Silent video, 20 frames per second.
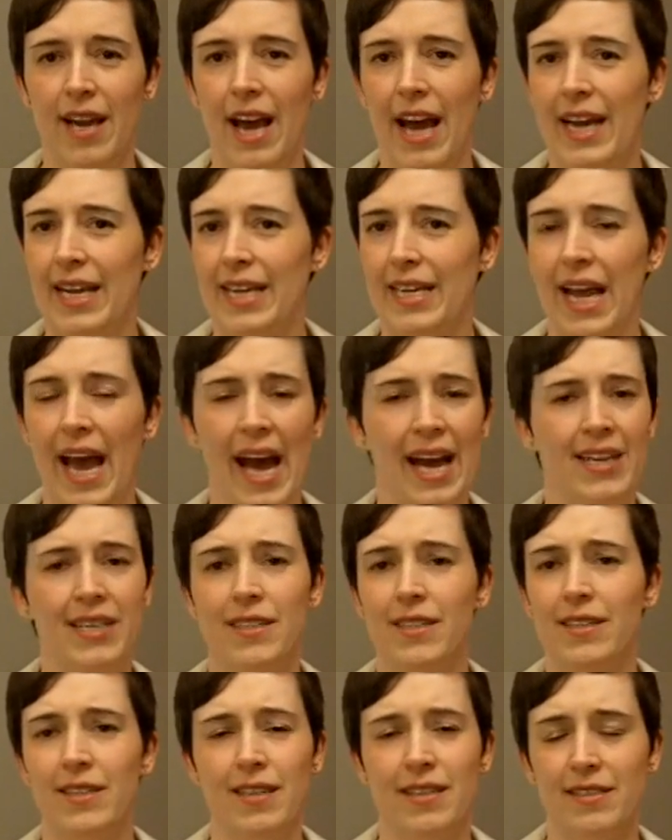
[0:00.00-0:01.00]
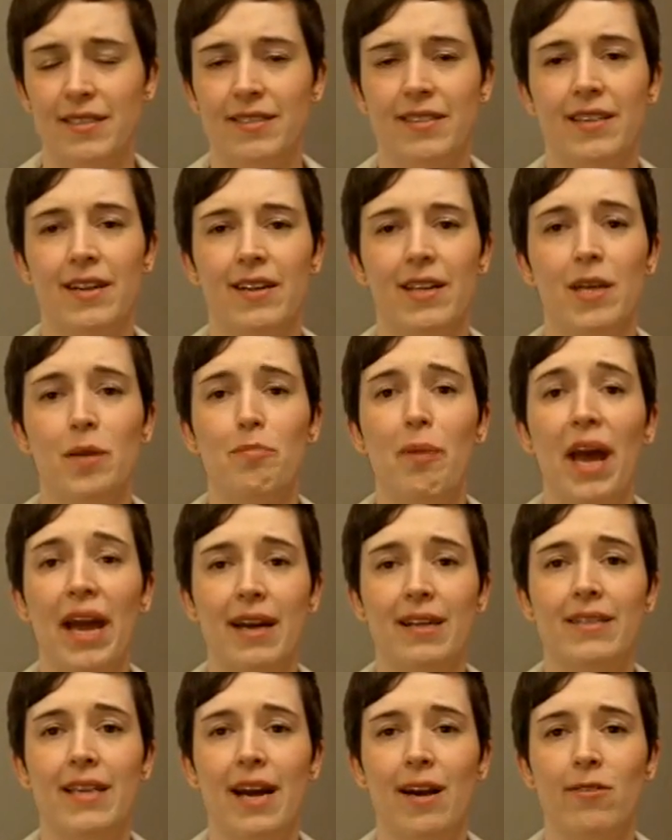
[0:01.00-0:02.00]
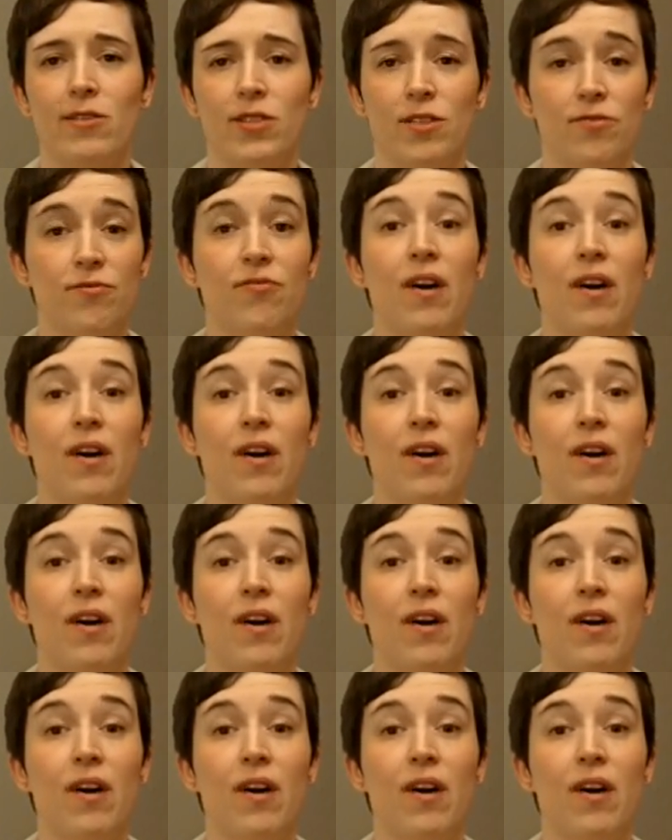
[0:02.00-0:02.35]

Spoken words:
and it hadn't necessarily panned out to